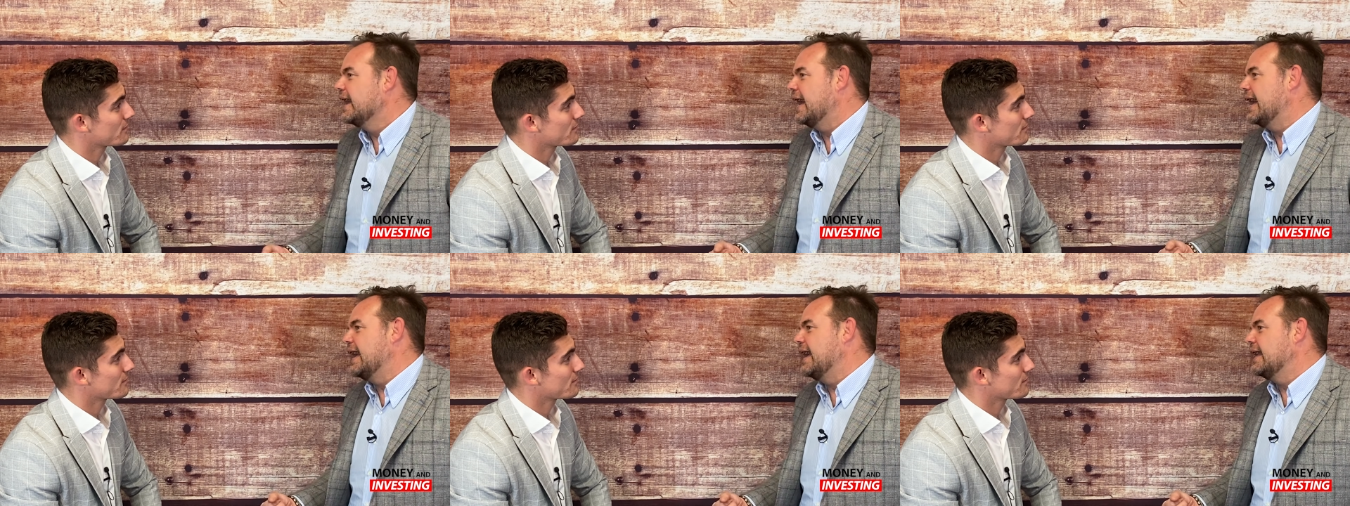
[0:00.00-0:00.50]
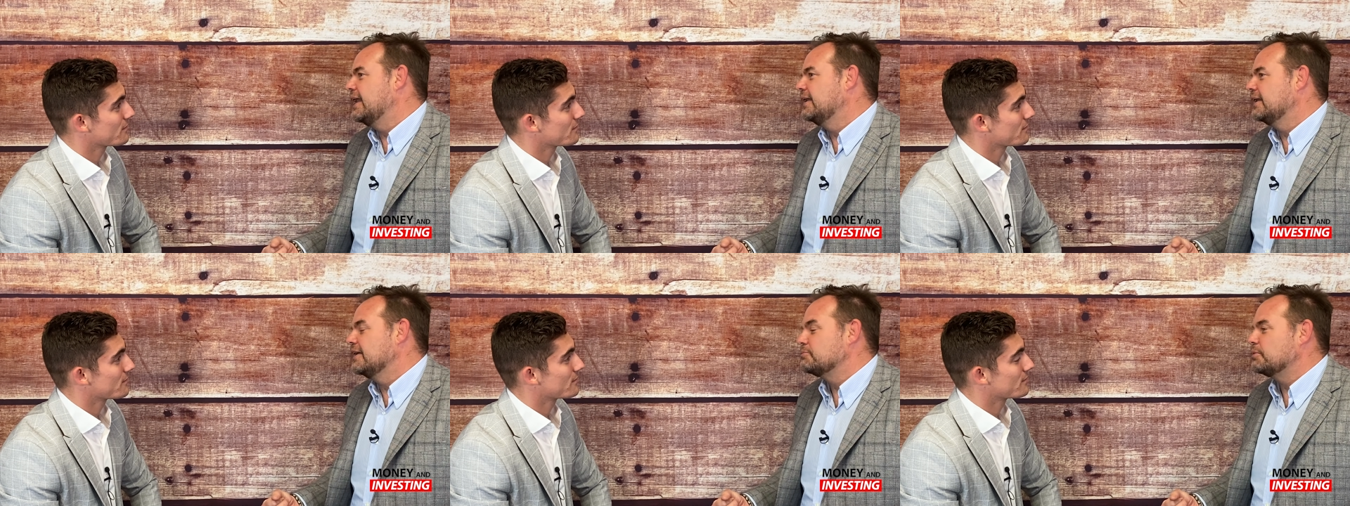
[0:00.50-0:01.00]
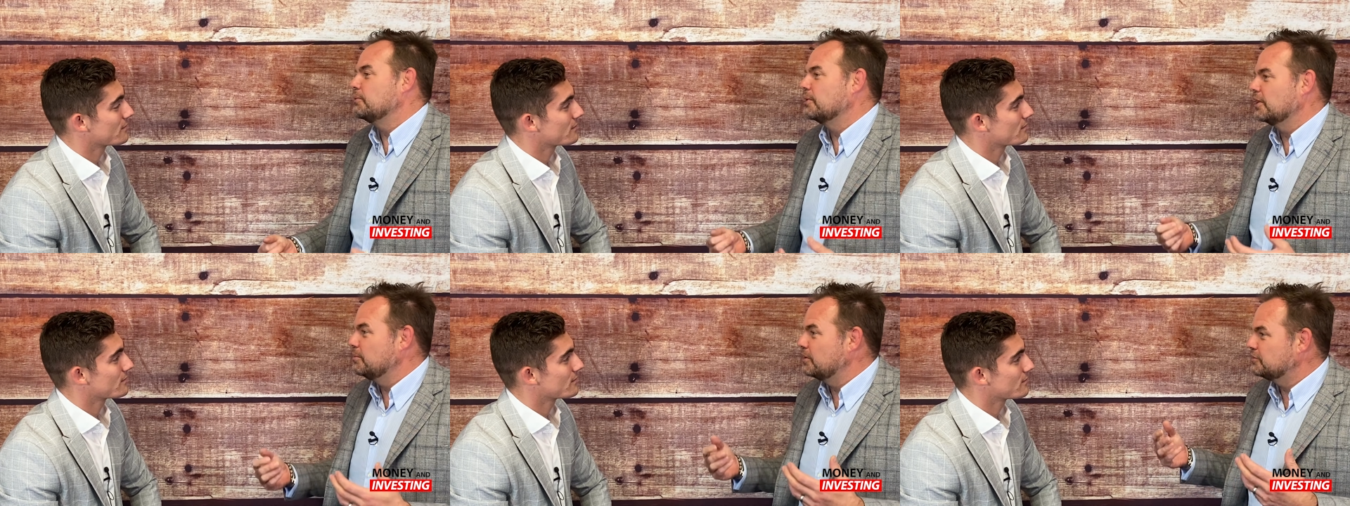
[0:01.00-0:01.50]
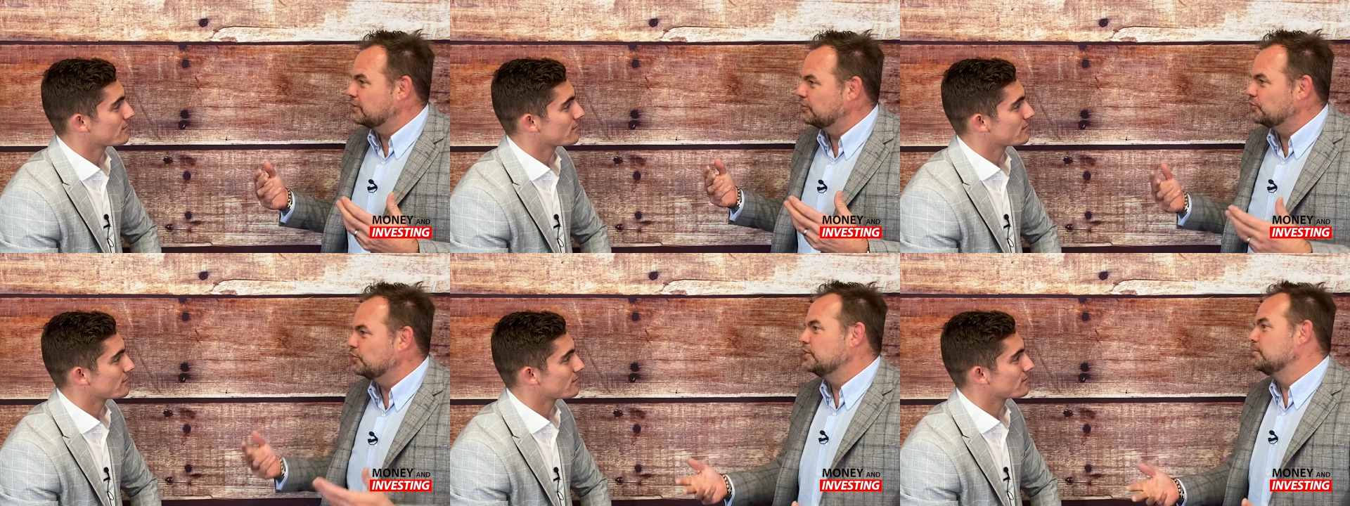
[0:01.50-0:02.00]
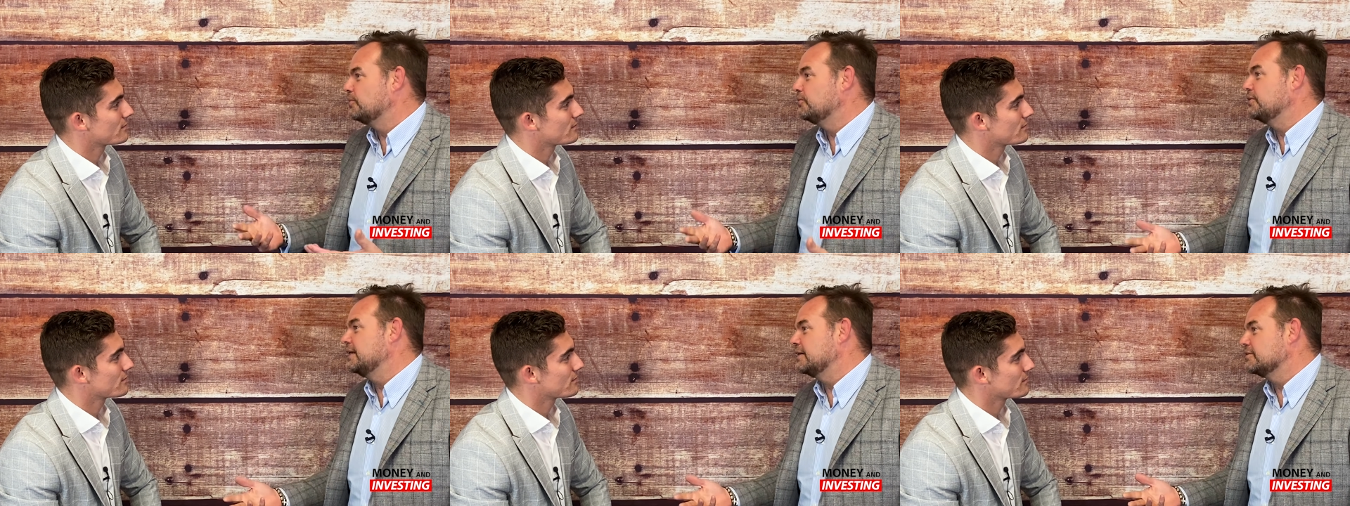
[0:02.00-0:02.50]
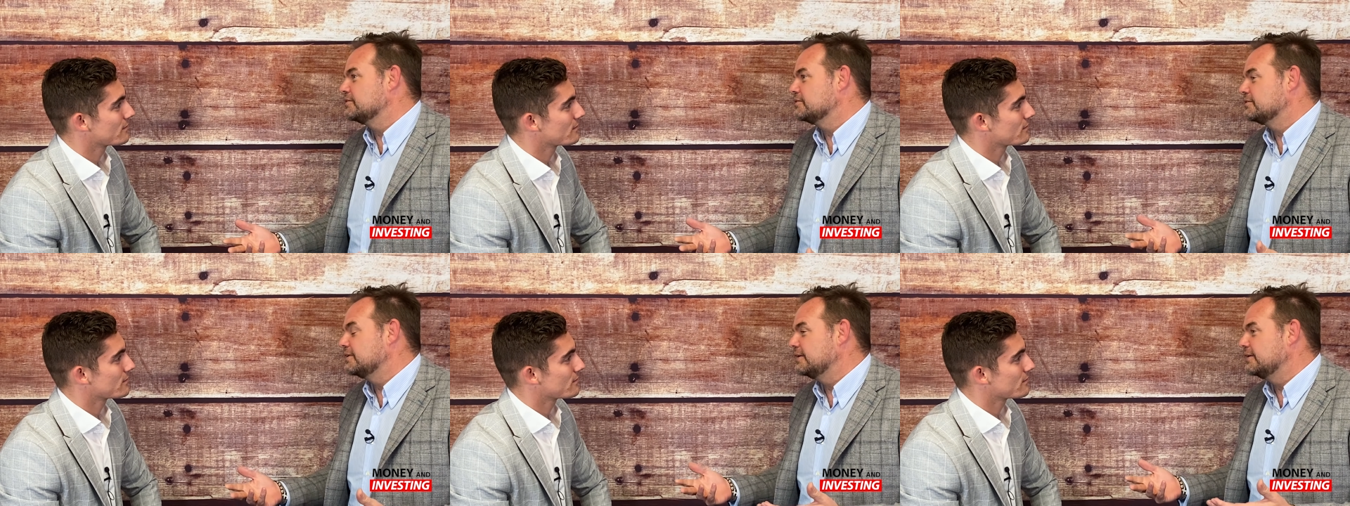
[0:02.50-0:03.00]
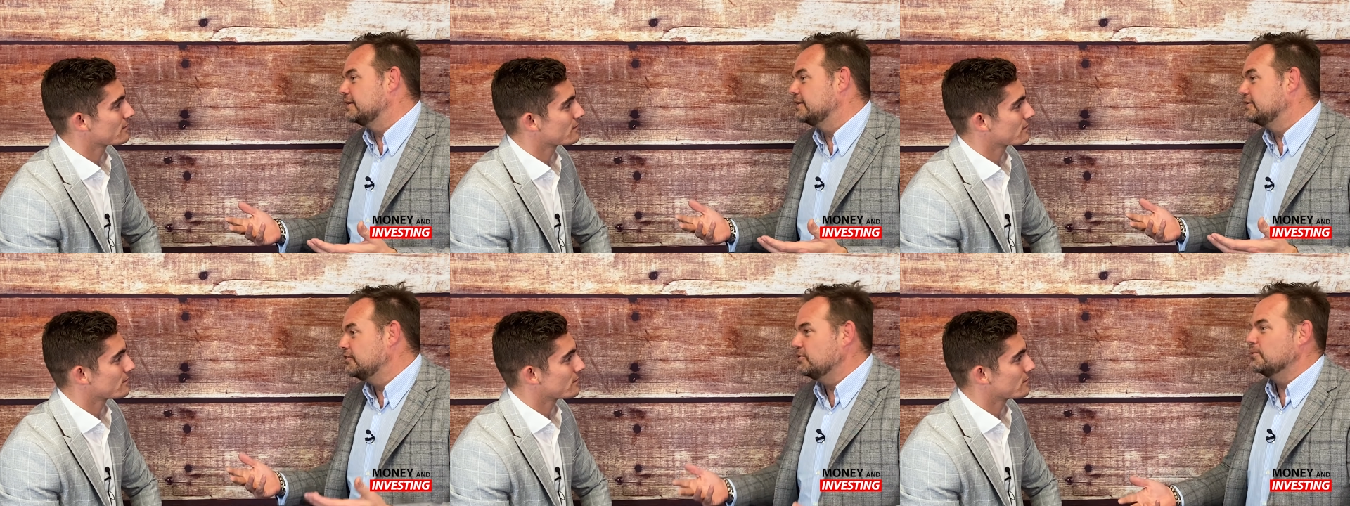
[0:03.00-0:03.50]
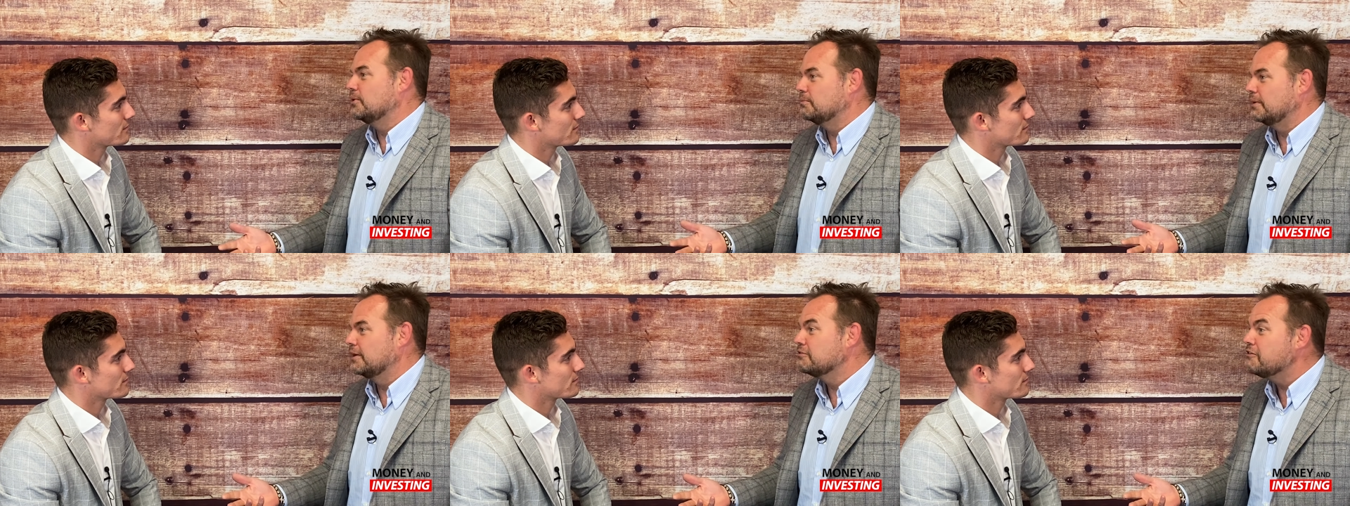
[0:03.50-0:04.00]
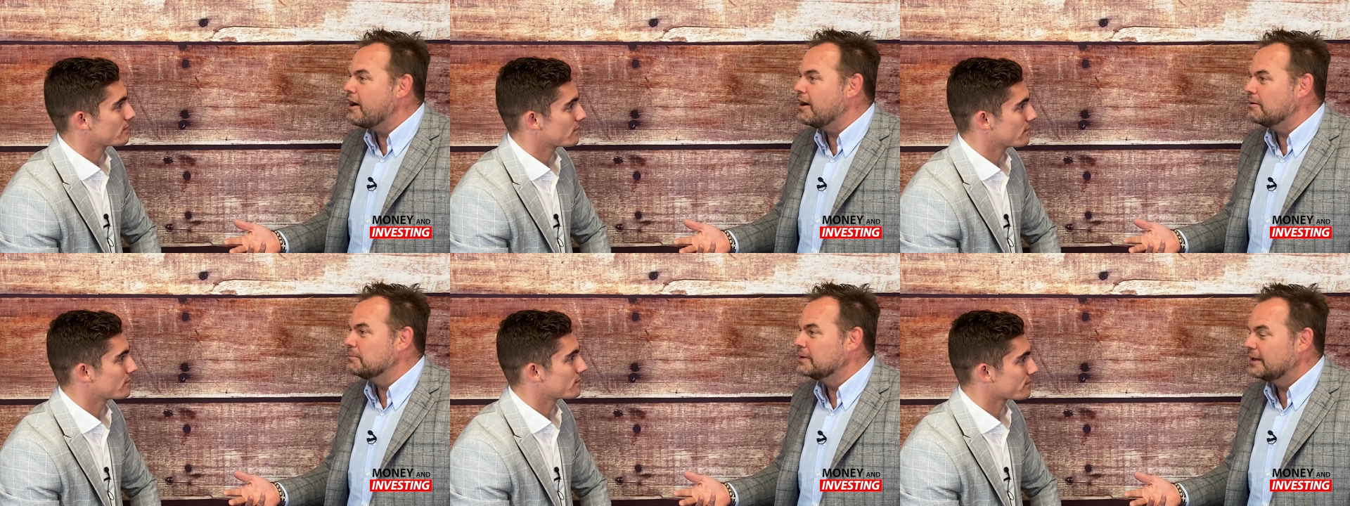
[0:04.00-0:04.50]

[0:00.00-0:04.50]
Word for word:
Speaker 1: and it's probably one of the most enjoyable things that I do on my farm.